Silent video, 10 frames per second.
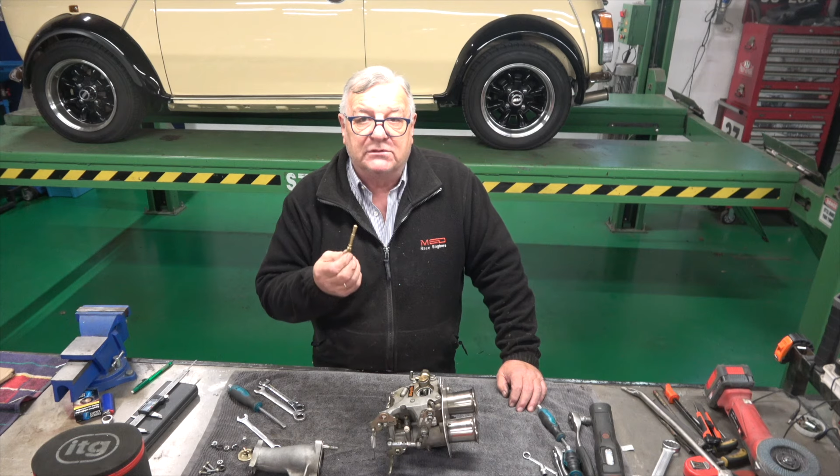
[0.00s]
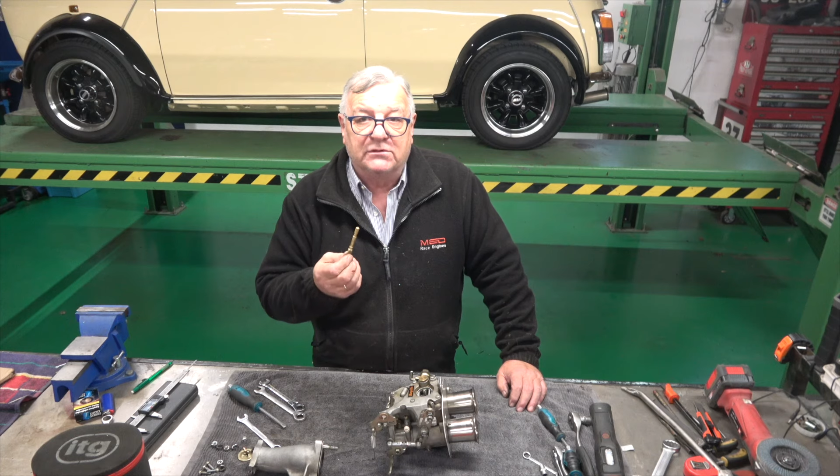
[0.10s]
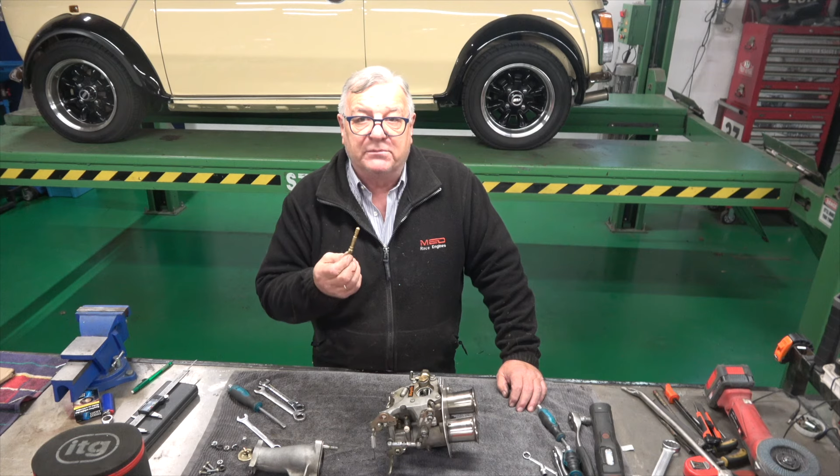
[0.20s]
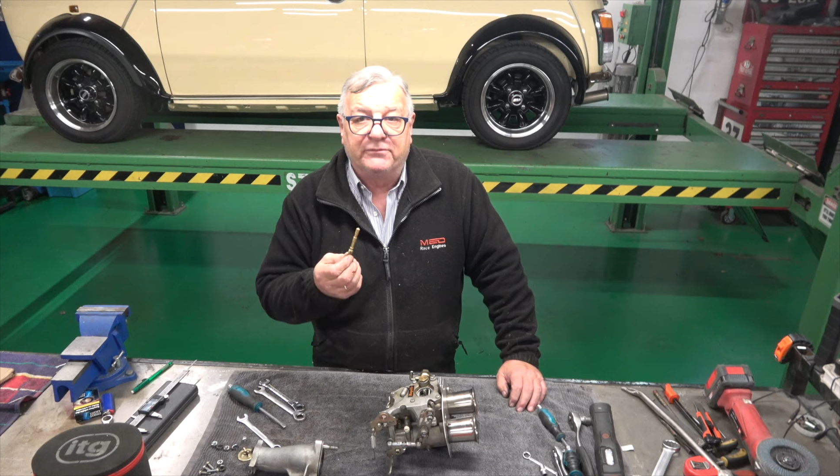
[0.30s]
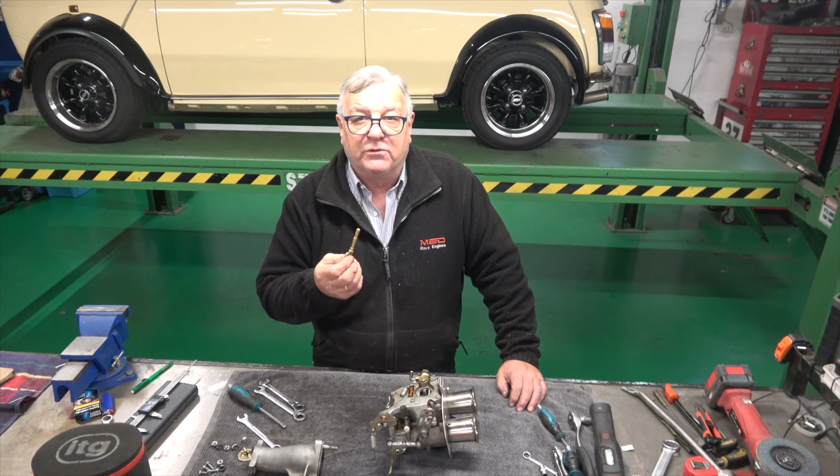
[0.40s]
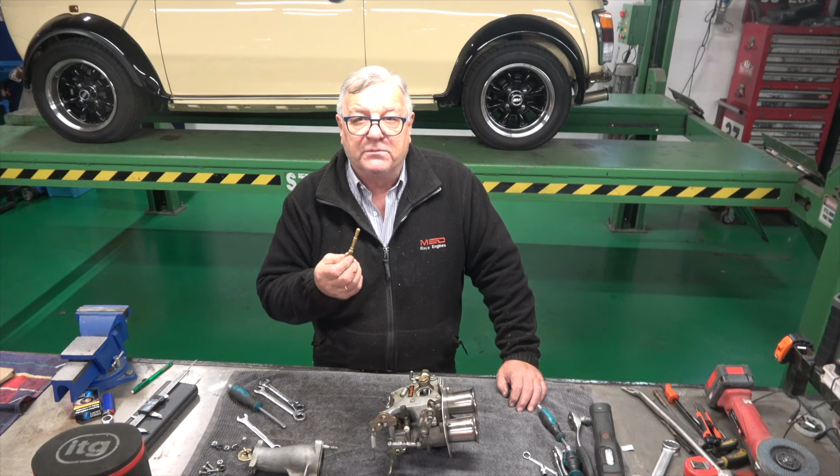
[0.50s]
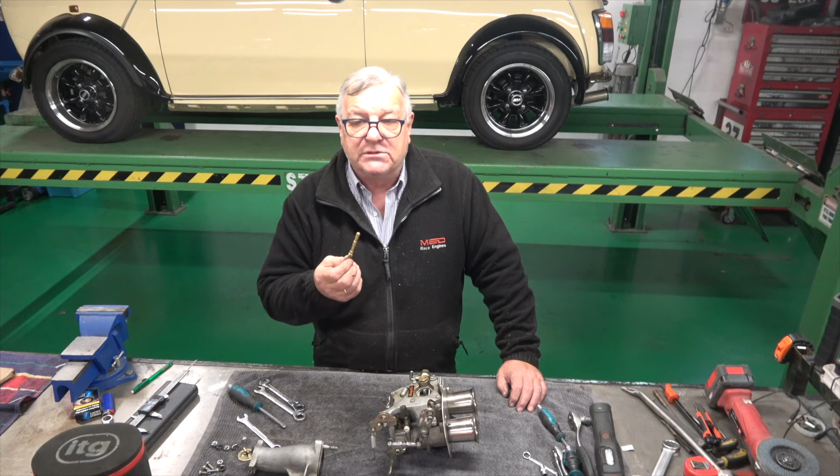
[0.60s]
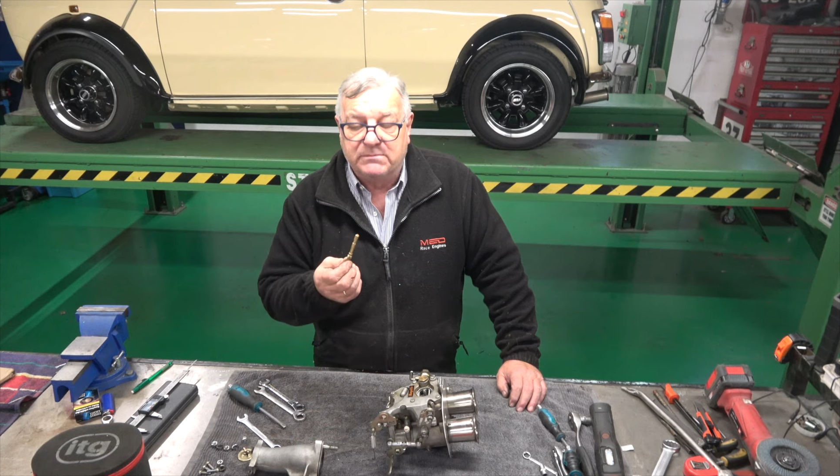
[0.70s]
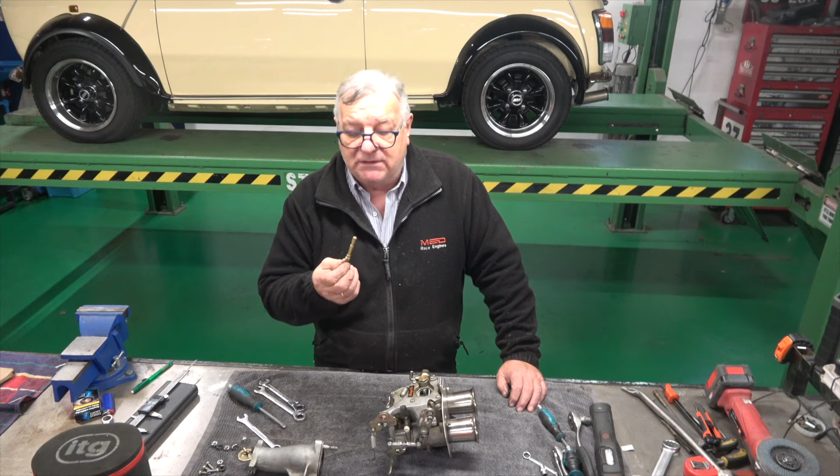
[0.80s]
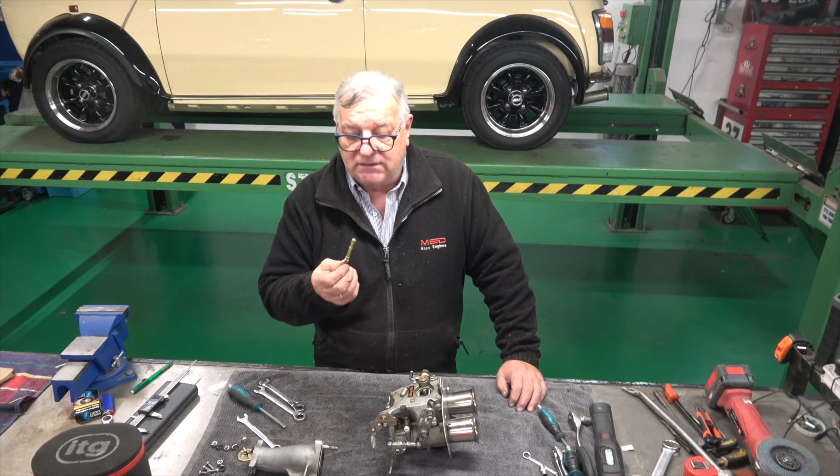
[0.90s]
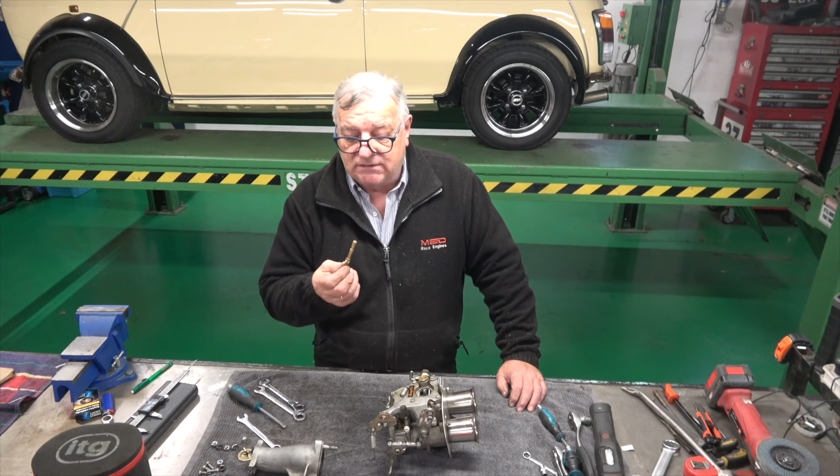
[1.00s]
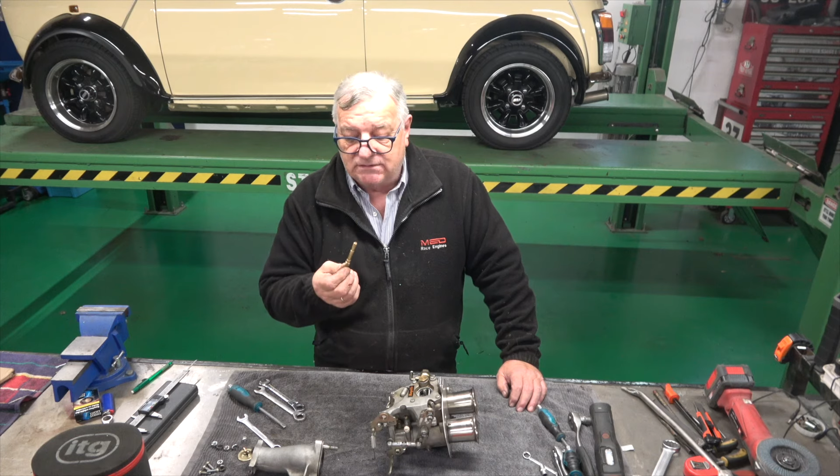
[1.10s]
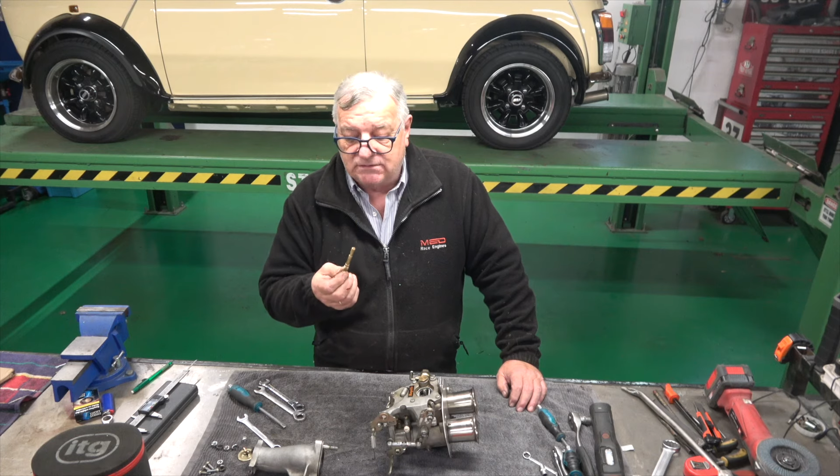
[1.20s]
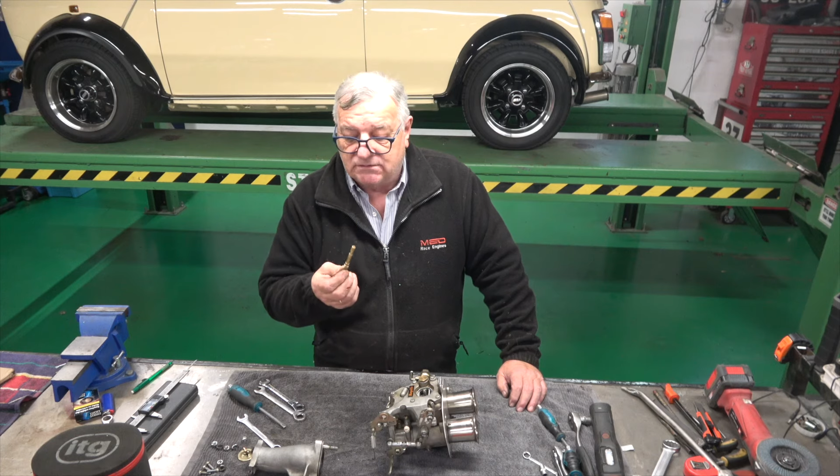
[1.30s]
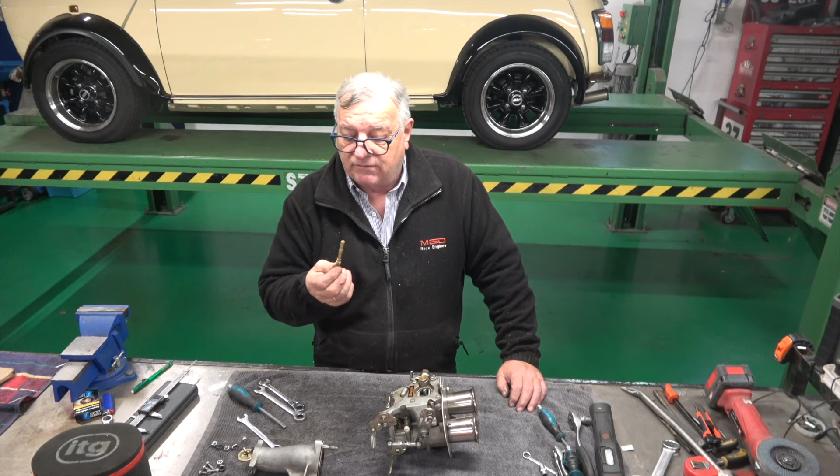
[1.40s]
do performance minis
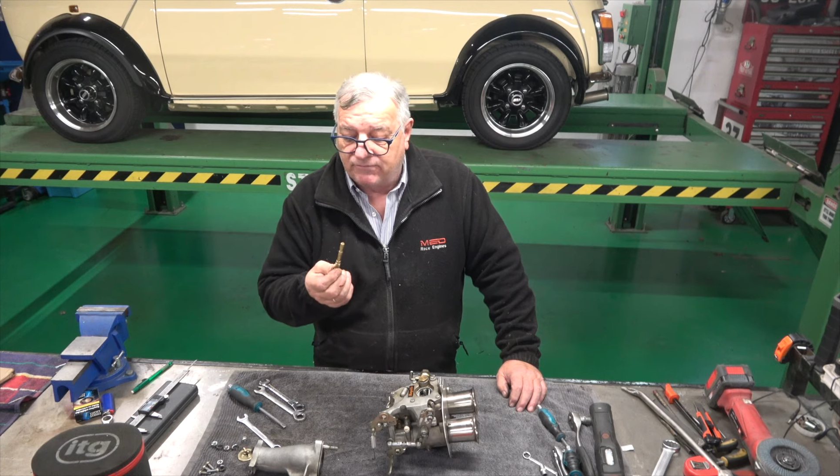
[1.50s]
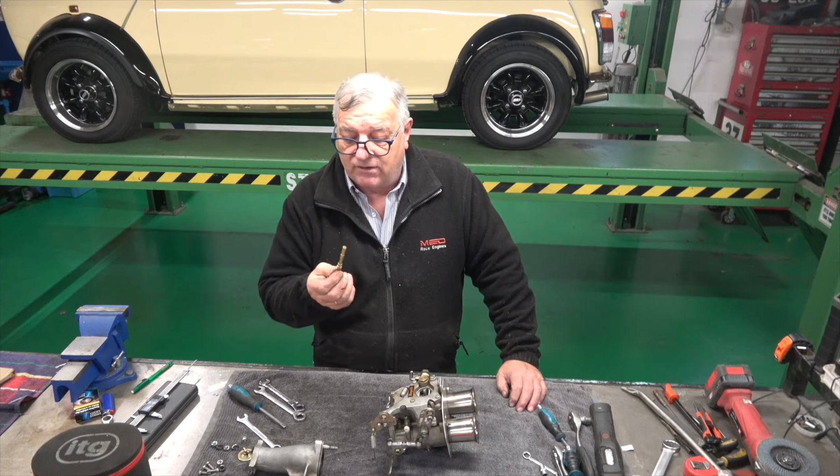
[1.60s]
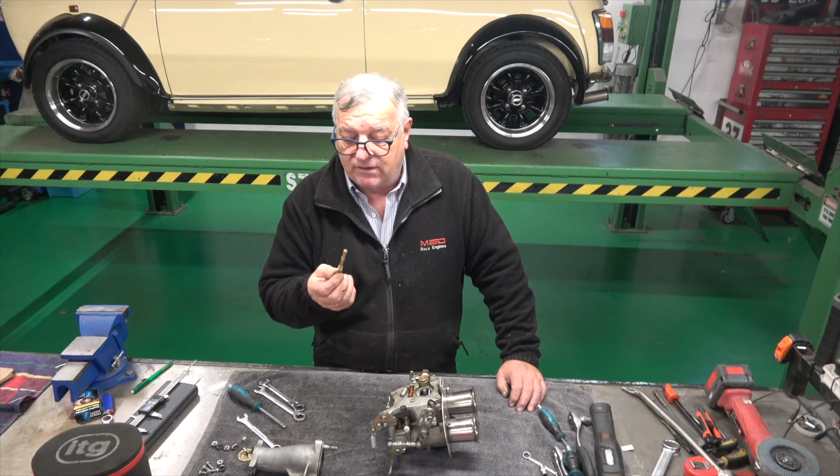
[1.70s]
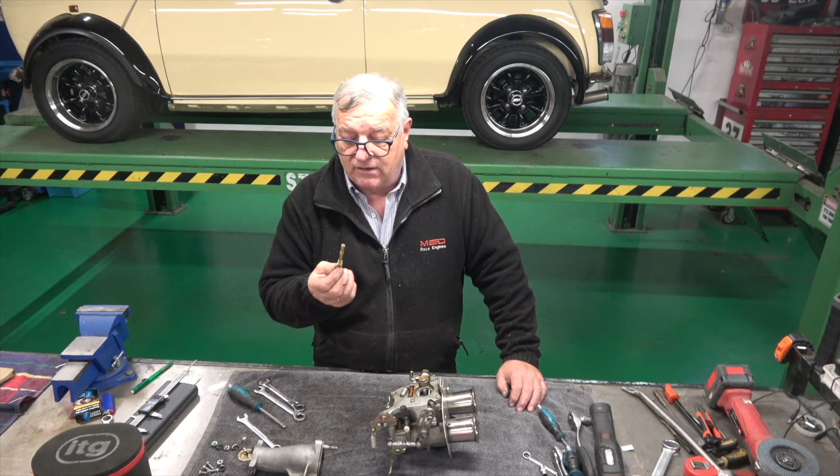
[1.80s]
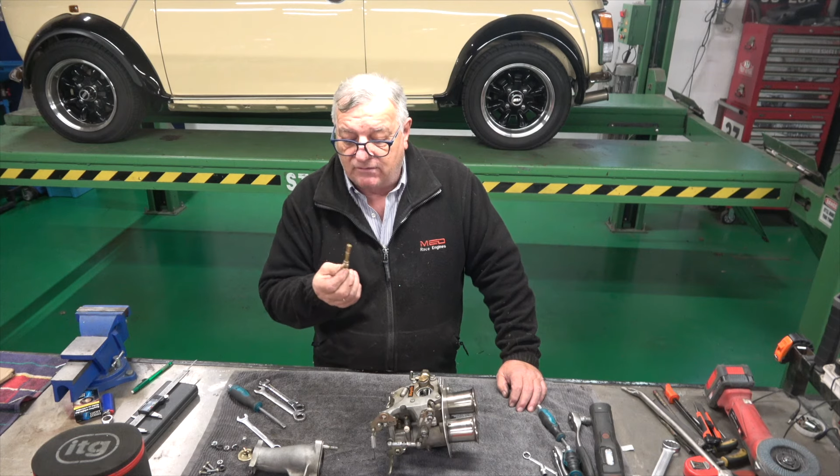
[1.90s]
and stuff like that.